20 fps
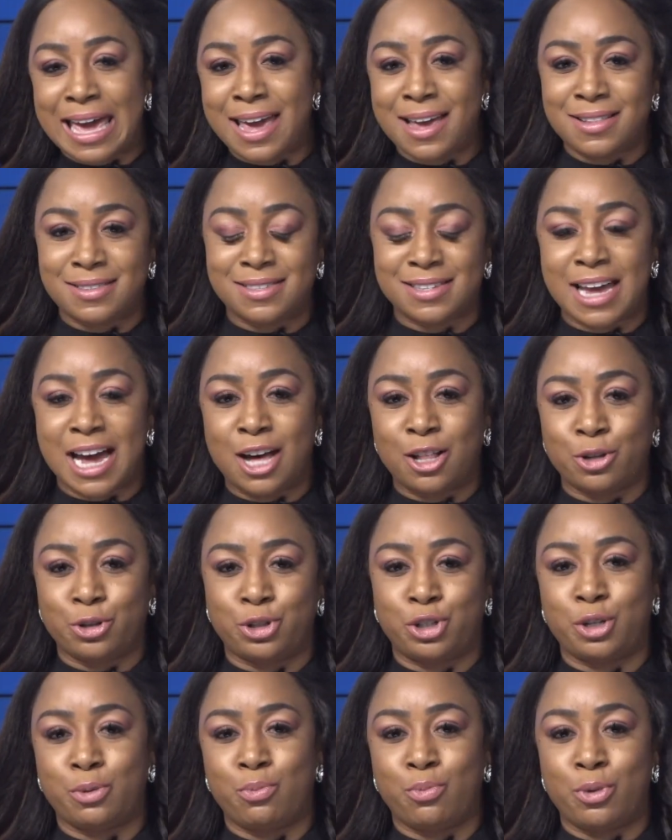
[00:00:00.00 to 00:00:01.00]
eight
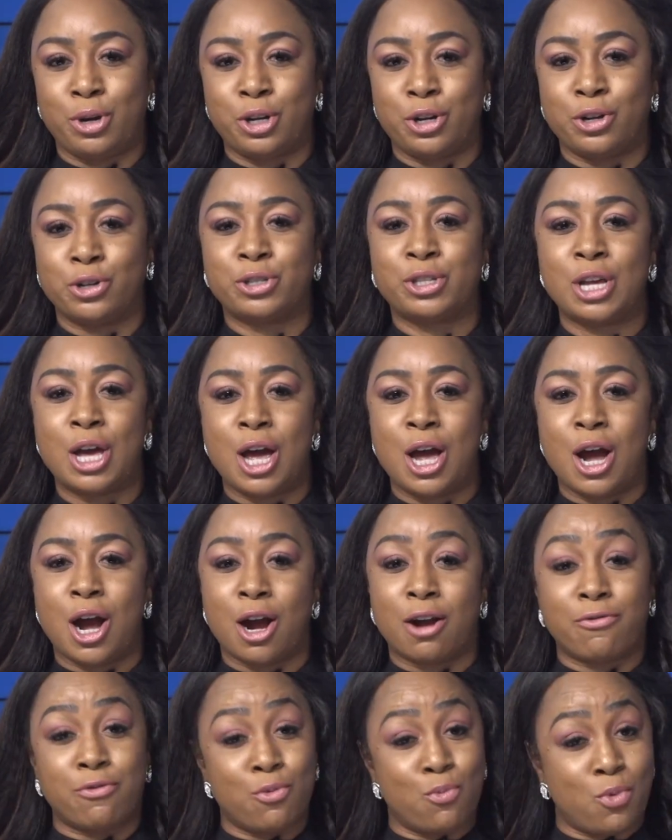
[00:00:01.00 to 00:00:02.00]
scholarship winners
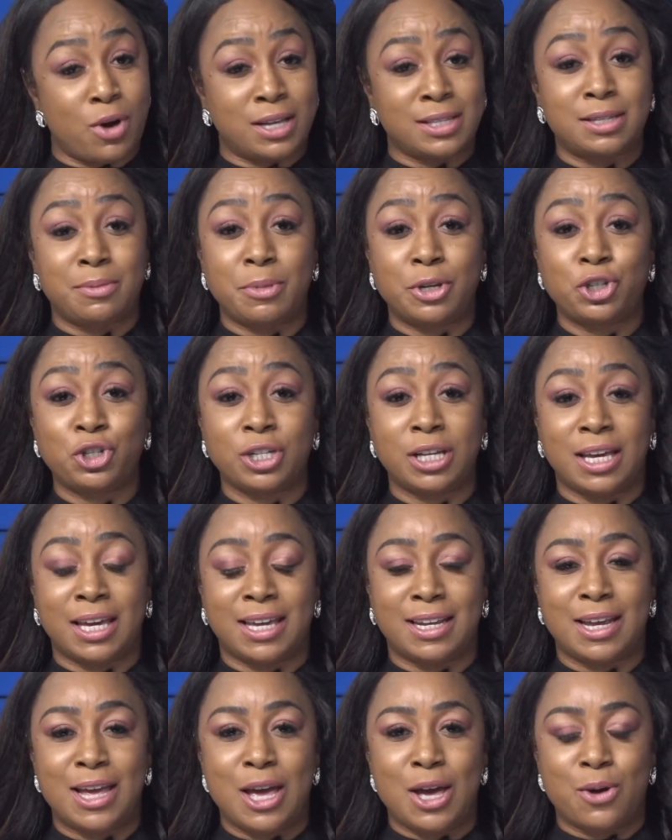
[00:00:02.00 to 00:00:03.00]
are from West
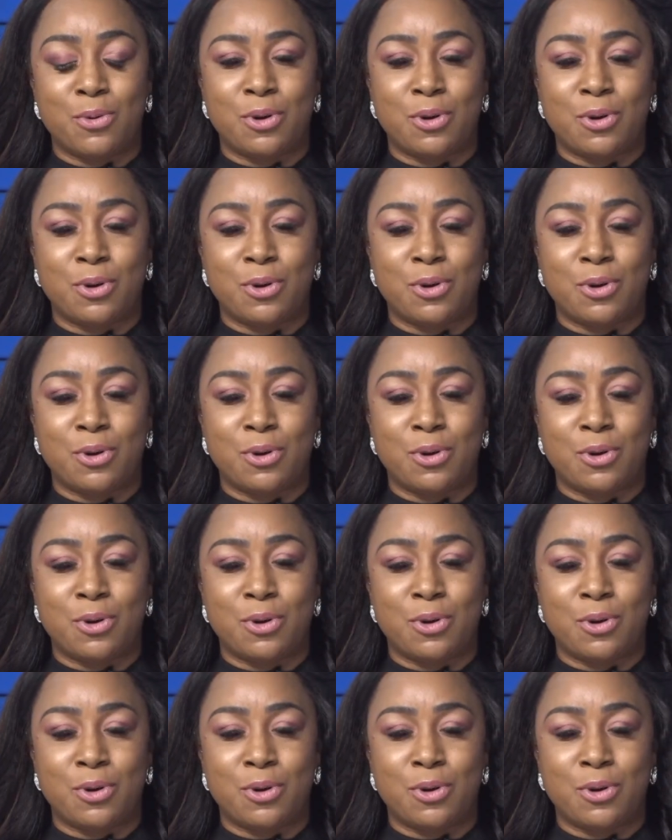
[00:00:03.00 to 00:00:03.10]
Michigan.